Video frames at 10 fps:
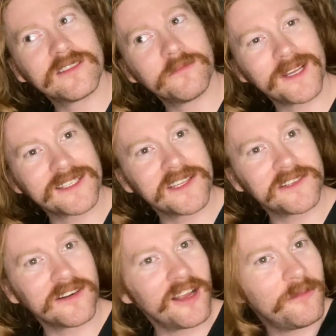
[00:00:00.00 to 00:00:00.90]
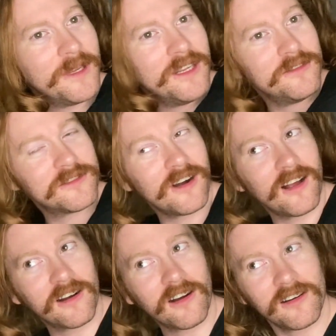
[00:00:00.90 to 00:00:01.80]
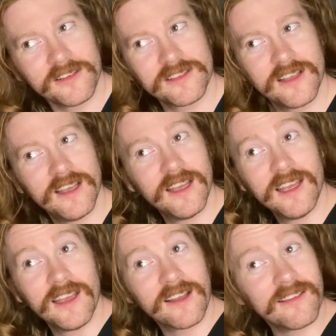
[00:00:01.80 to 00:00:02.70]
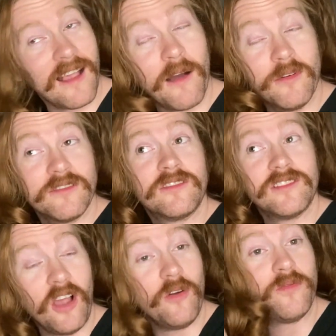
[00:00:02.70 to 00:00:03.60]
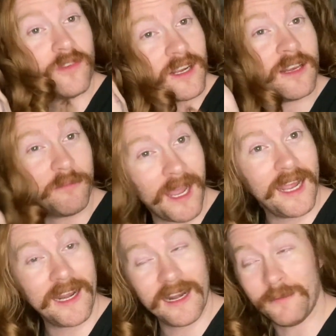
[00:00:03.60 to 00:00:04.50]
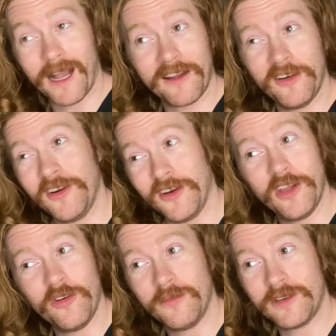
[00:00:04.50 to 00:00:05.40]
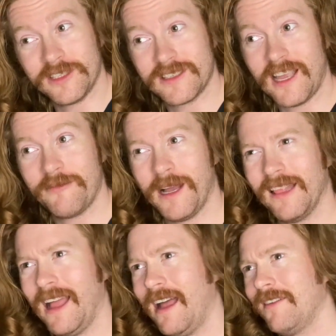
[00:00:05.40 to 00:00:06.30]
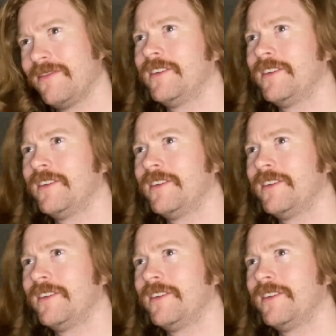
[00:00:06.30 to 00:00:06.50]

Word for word: My sister helped me do straw curls because I was so freaking bad at them. I couldn't do them to save my life.